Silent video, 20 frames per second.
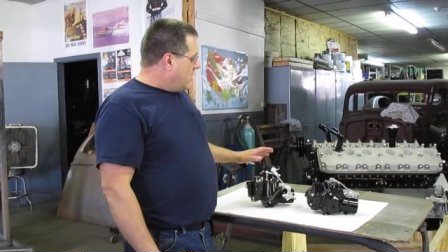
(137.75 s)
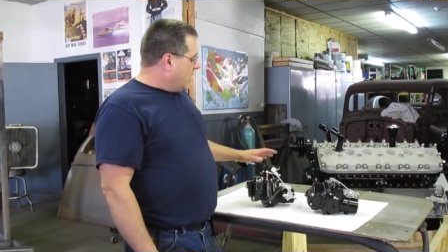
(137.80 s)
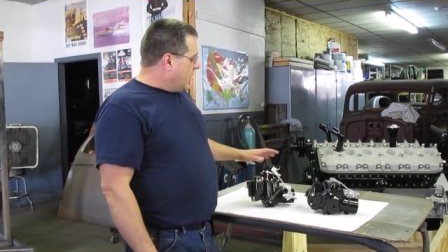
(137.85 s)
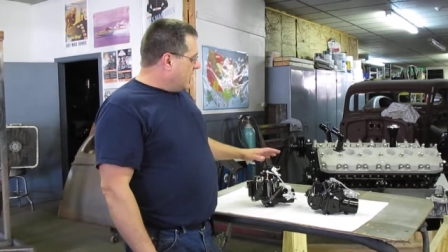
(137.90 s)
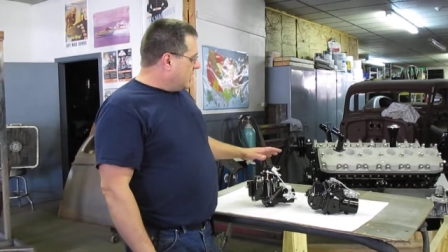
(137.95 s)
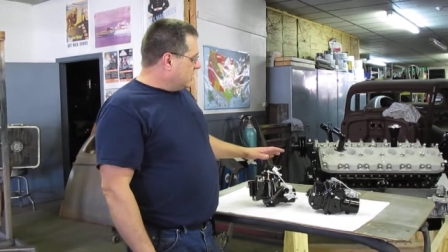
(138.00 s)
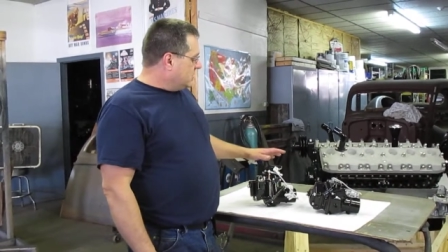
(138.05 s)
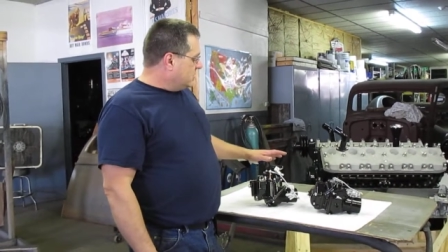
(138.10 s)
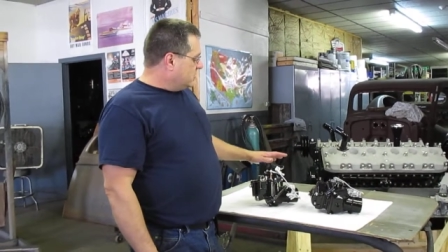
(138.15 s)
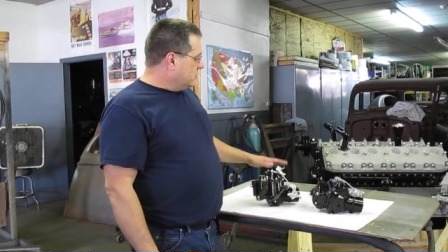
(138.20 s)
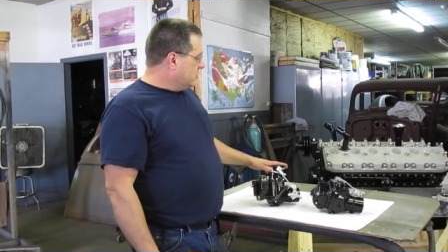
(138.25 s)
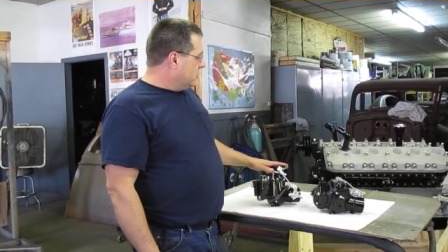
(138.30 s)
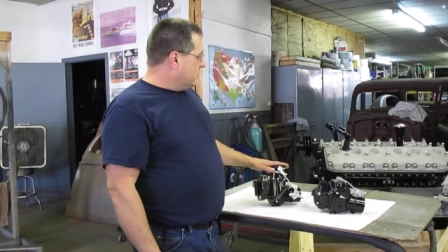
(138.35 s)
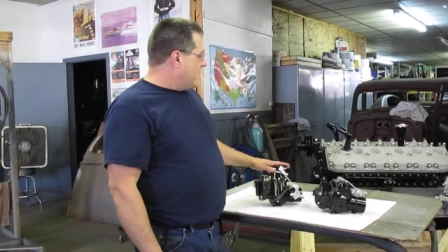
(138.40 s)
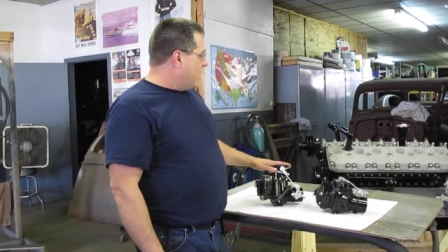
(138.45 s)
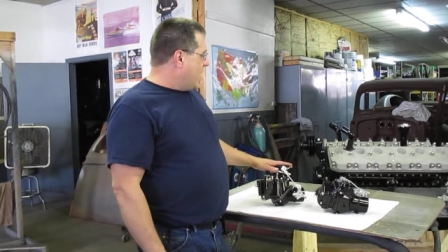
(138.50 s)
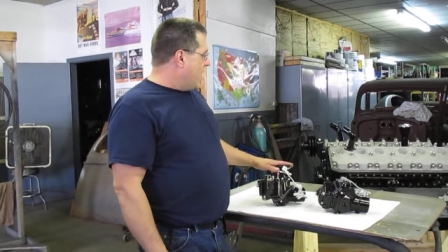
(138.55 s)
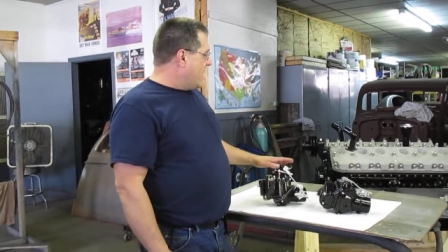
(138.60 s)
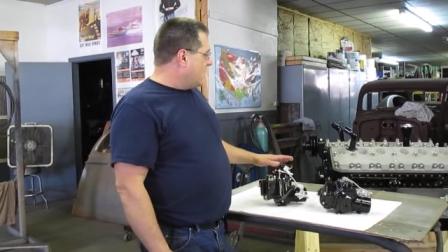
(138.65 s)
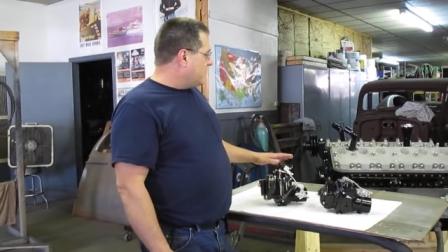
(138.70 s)
I can do the
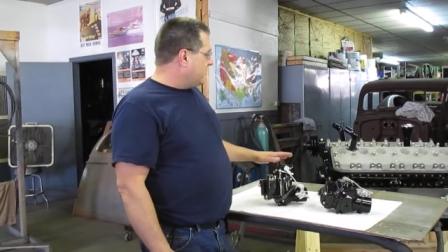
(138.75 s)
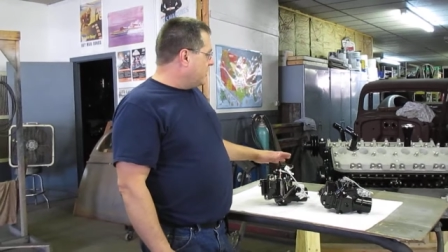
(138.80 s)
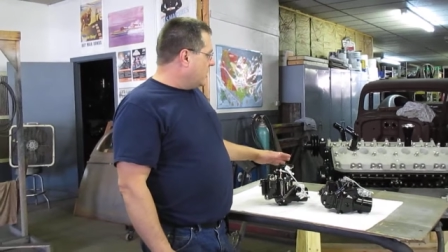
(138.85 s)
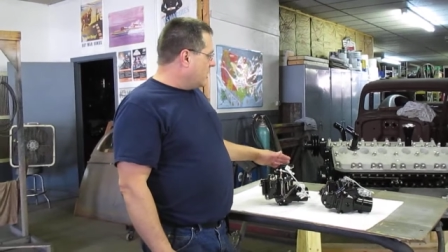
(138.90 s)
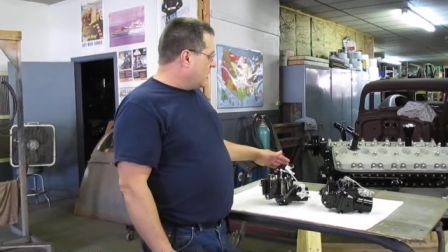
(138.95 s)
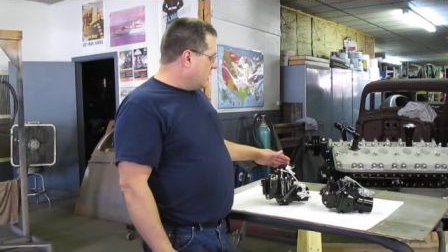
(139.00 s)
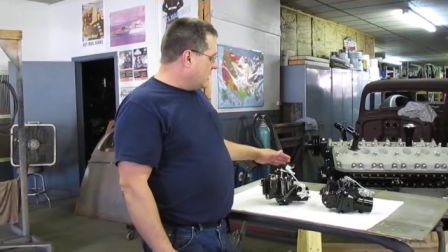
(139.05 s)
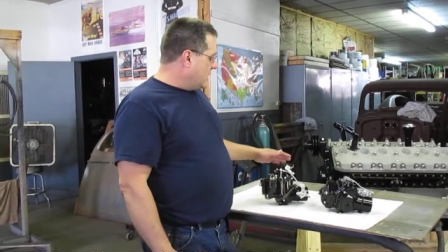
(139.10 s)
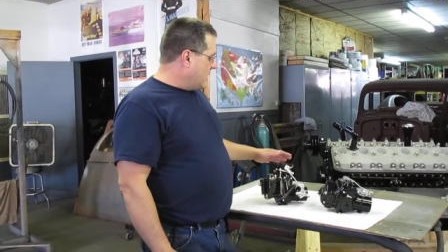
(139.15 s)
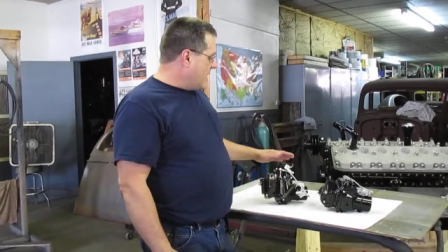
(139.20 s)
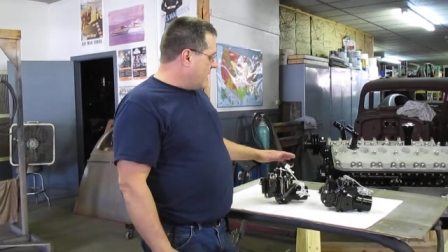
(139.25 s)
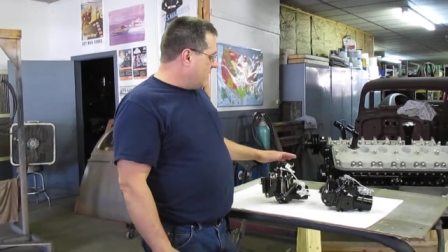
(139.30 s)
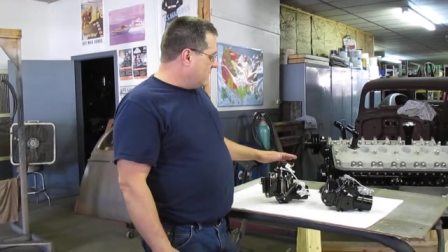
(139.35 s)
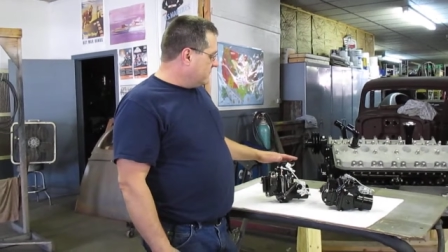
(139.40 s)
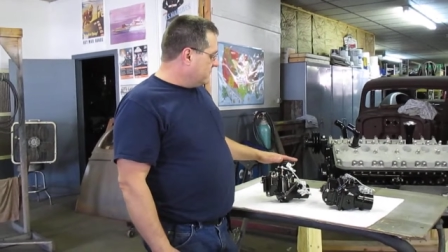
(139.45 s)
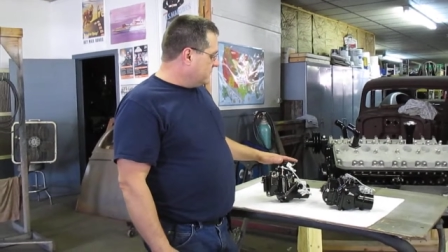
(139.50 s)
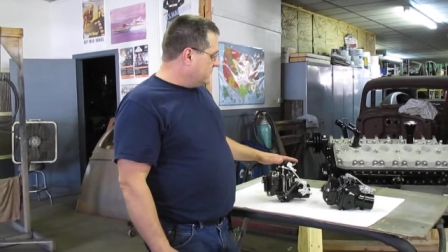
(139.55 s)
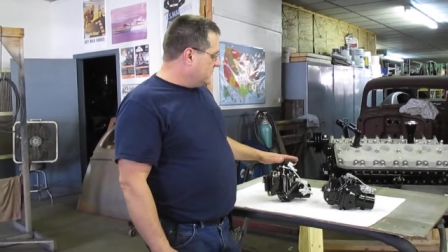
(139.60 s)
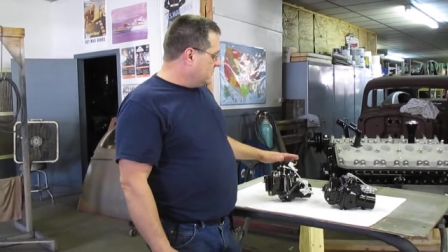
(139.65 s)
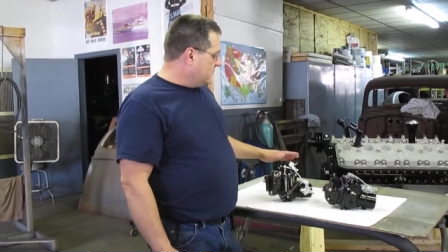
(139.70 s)
math and I already
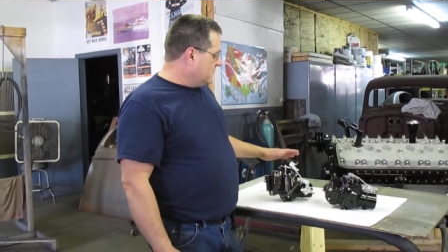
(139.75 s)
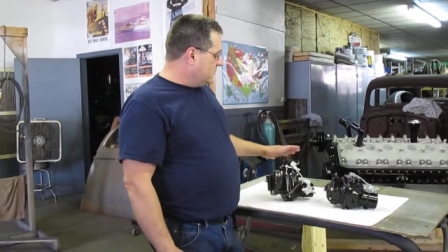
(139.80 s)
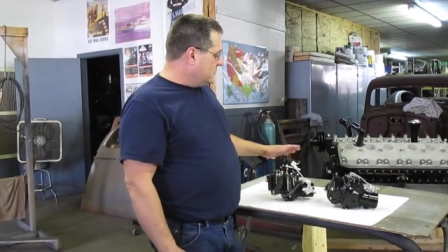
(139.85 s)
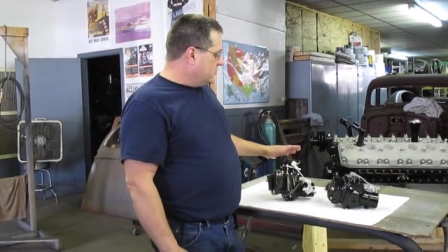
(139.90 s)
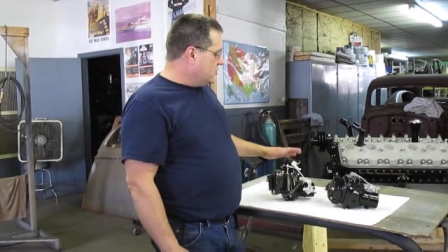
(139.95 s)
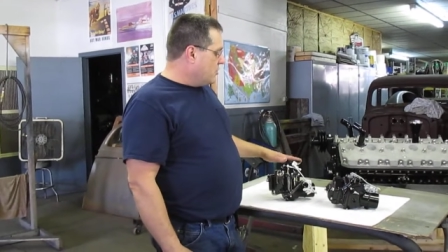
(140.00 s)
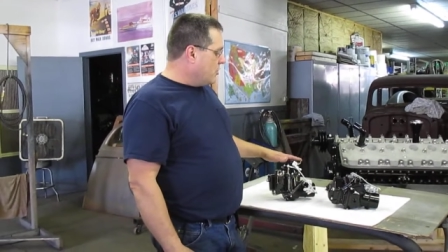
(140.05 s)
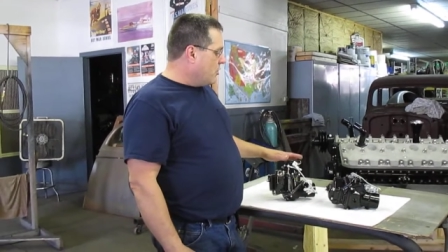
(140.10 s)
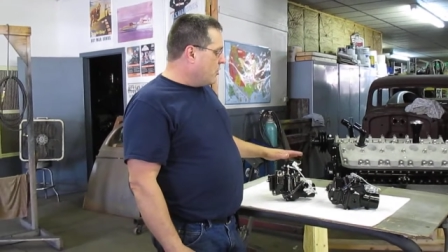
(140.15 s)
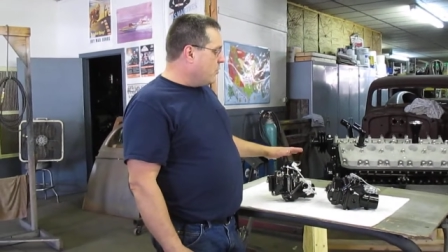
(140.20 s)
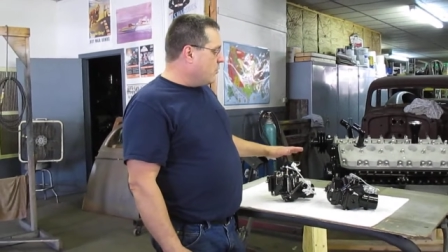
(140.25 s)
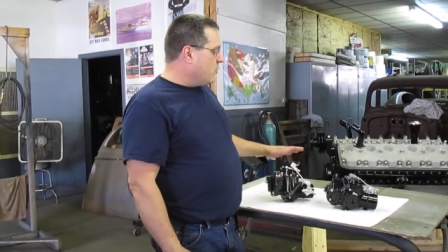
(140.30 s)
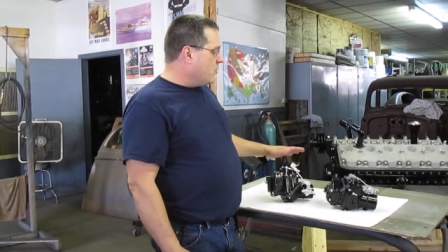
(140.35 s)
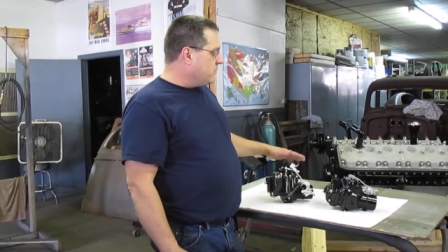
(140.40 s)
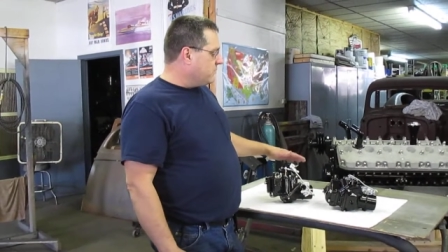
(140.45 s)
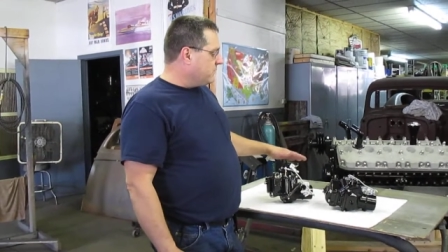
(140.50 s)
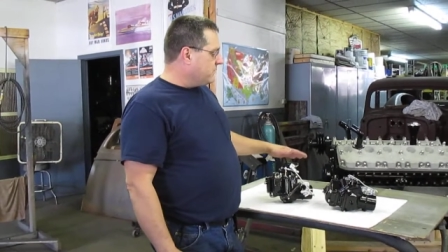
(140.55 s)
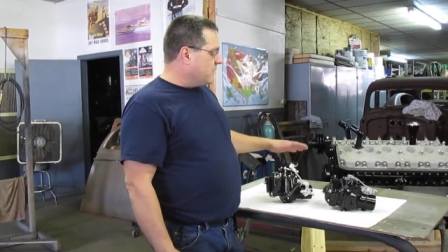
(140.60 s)
know